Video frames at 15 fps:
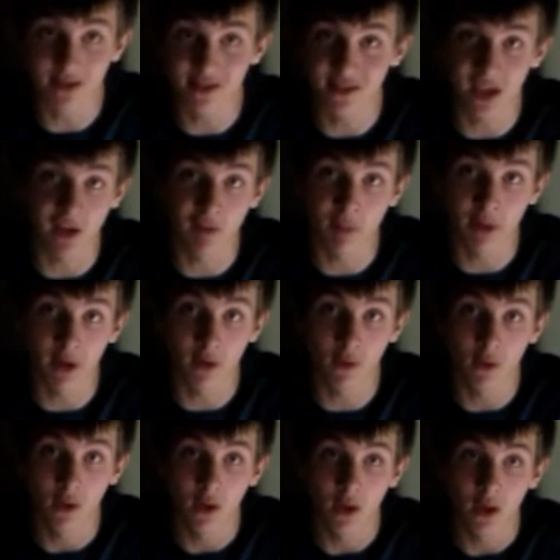to save
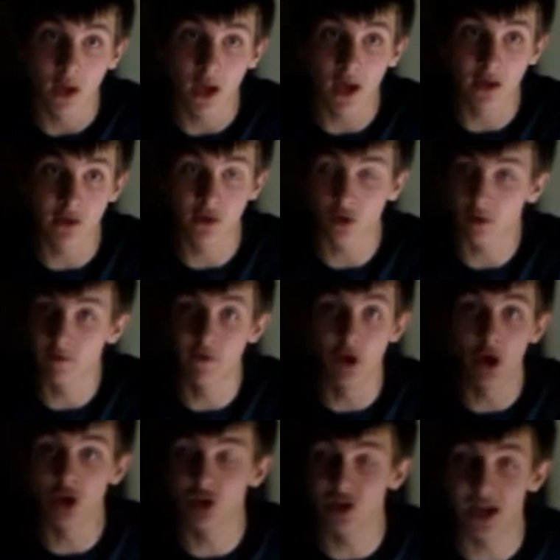Bill. And the
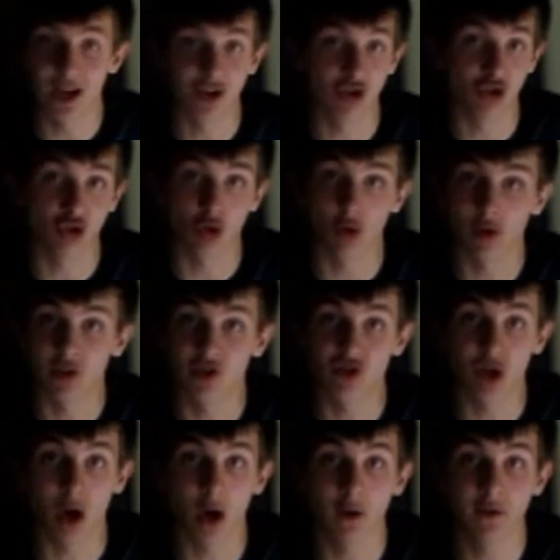conversion had just already
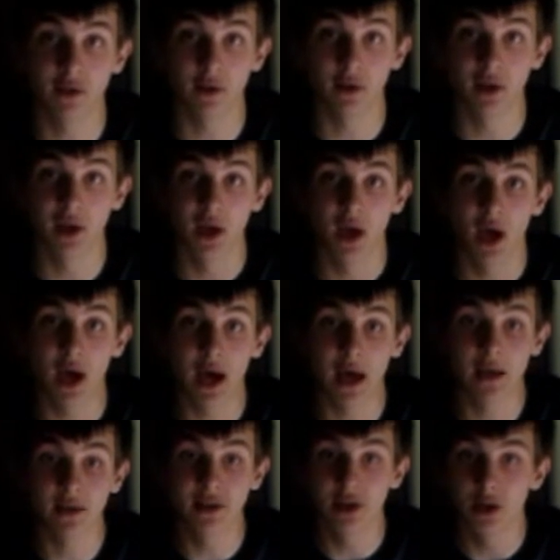started.
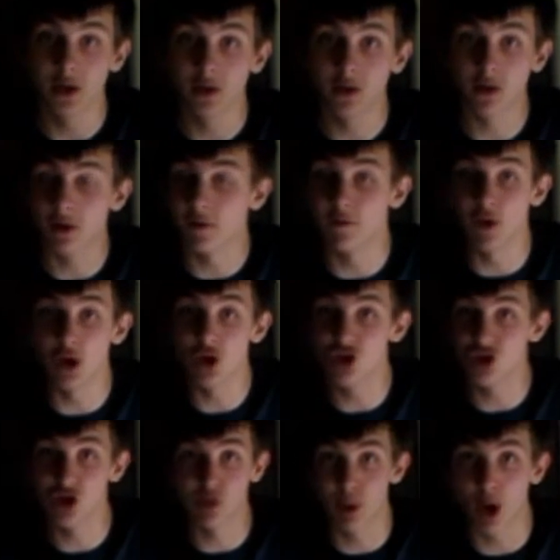And the
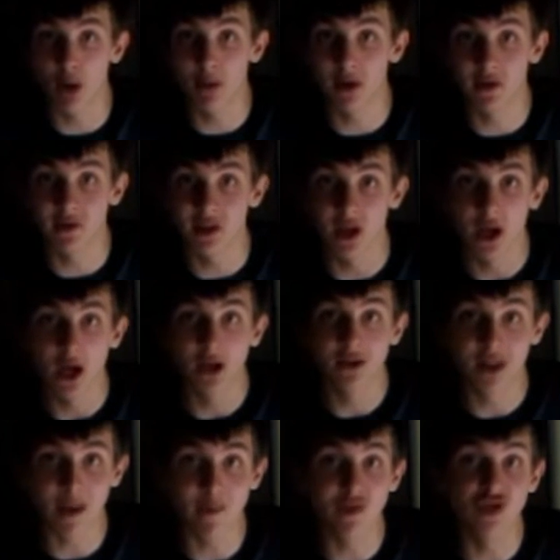conversion is permanent.
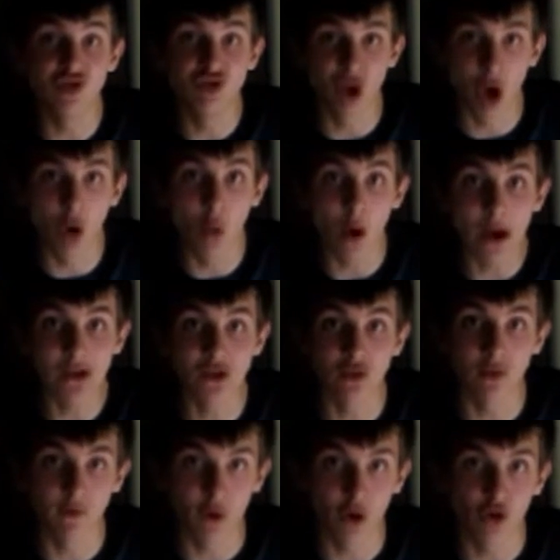There is no way to
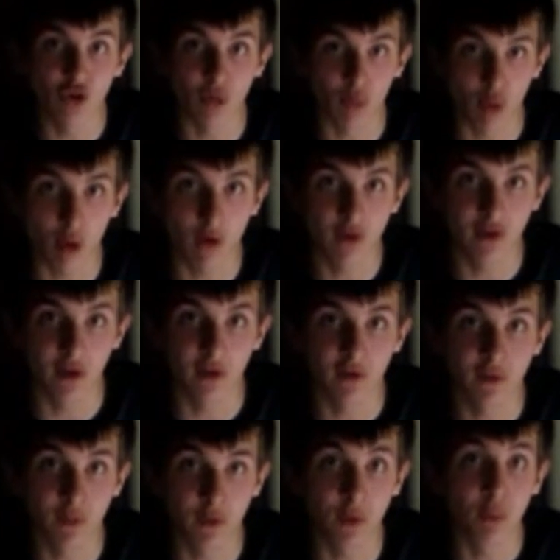reverse the process
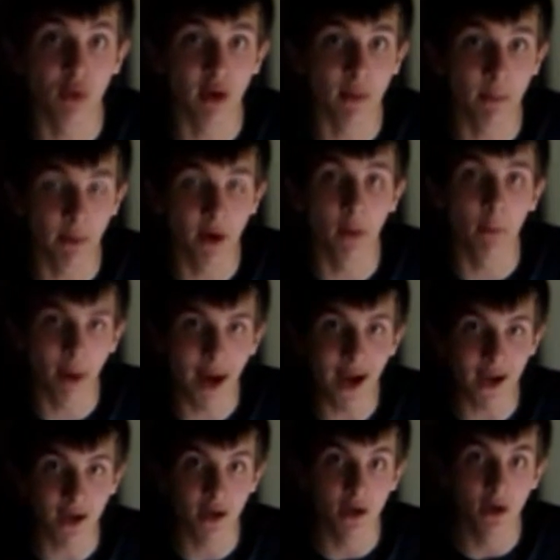to bring Bill
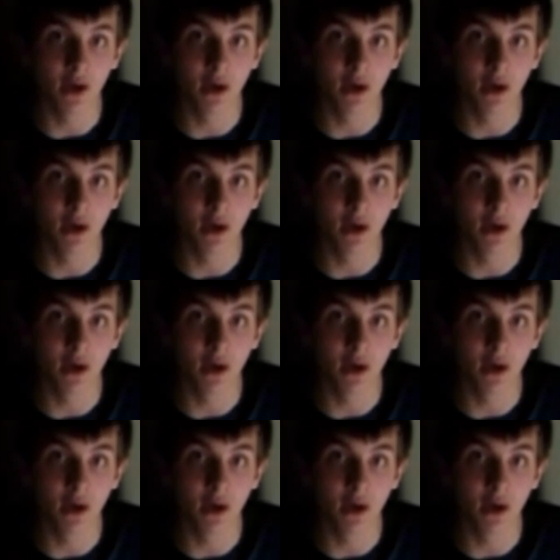back